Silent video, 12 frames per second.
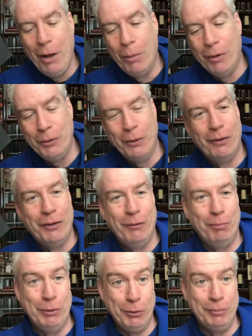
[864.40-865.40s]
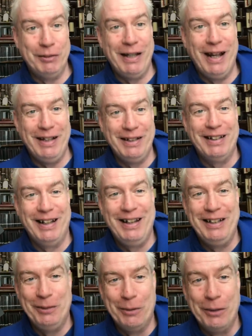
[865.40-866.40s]
well, you all know Bloomsday.
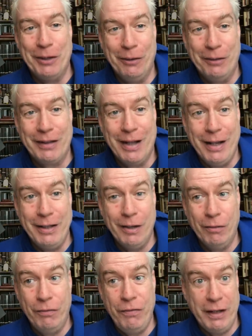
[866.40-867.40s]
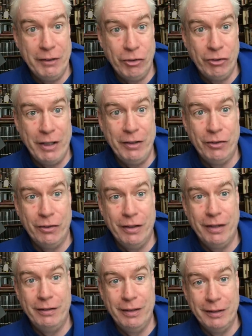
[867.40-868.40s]
You all know the kind of fetishization
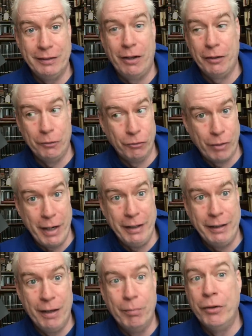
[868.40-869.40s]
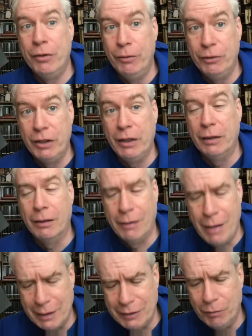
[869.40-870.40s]
that this author's writing can produce in
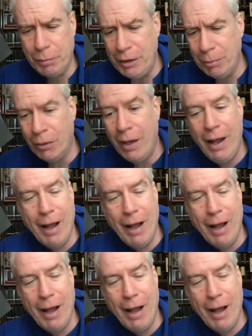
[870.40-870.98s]
lots of people.